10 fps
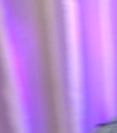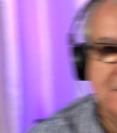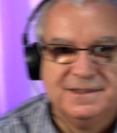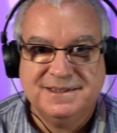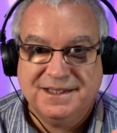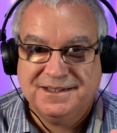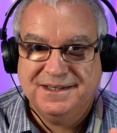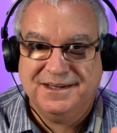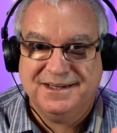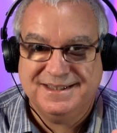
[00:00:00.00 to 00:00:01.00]
Isn't
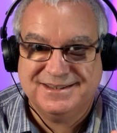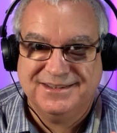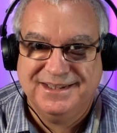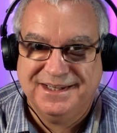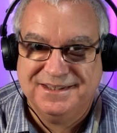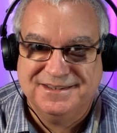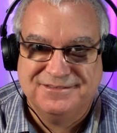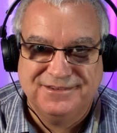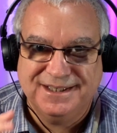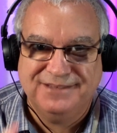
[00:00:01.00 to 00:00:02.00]
that nice on the end? A
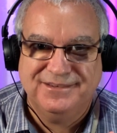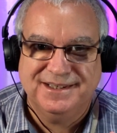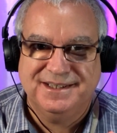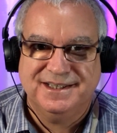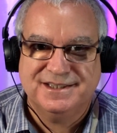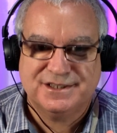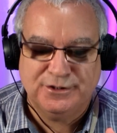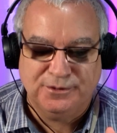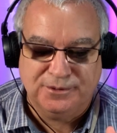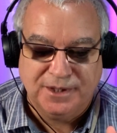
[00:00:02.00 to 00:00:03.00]
really, really nice
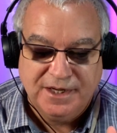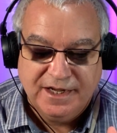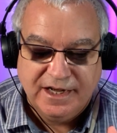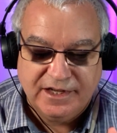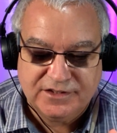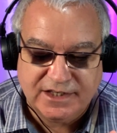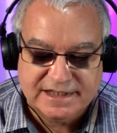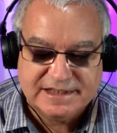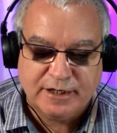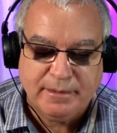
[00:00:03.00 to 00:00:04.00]
chord. The
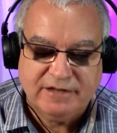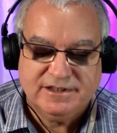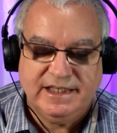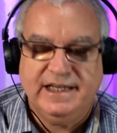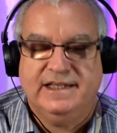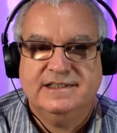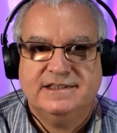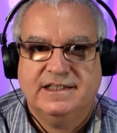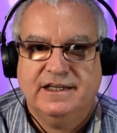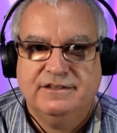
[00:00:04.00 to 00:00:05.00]
nice thing about it is
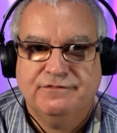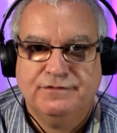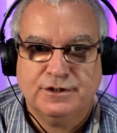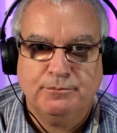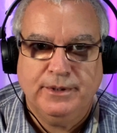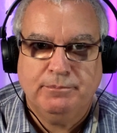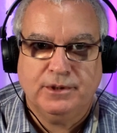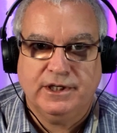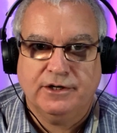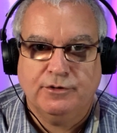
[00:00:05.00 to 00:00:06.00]
that if some
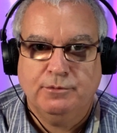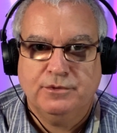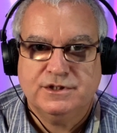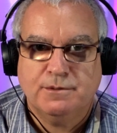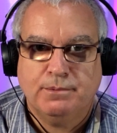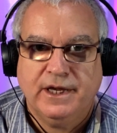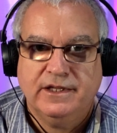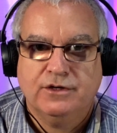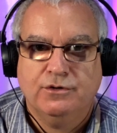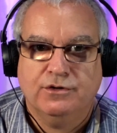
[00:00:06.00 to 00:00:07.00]
people in a group were to play
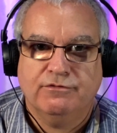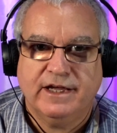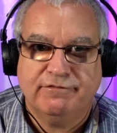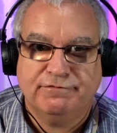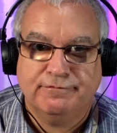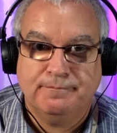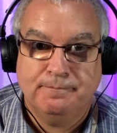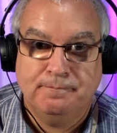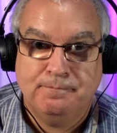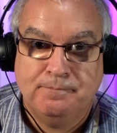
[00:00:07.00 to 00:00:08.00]
the chord of F
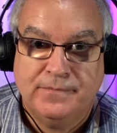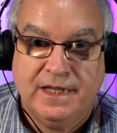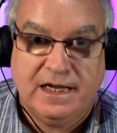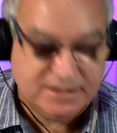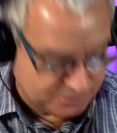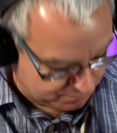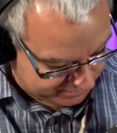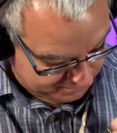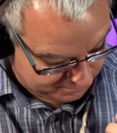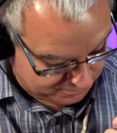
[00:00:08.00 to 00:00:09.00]
and some
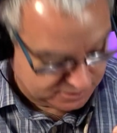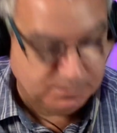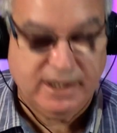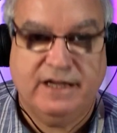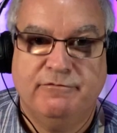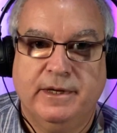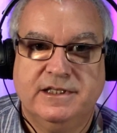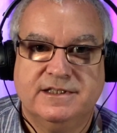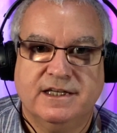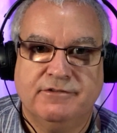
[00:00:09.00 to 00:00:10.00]
people were to play F
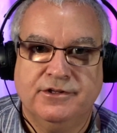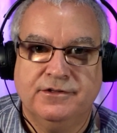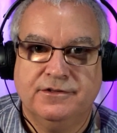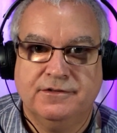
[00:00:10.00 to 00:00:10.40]
major 7th,